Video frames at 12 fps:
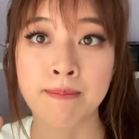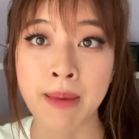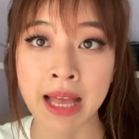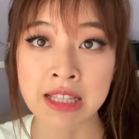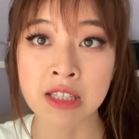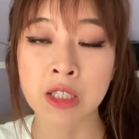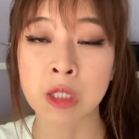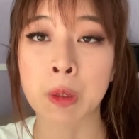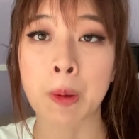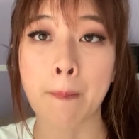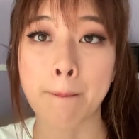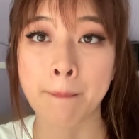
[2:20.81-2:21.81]

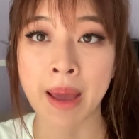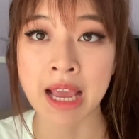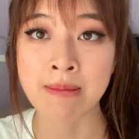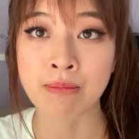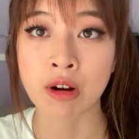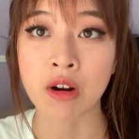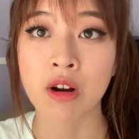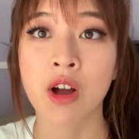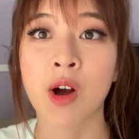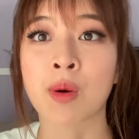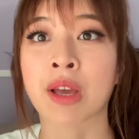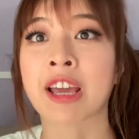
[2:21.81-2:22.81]
pencil paper,
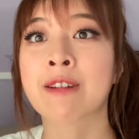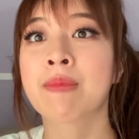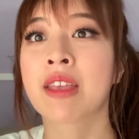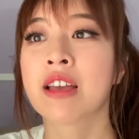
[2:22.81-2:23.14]
okay?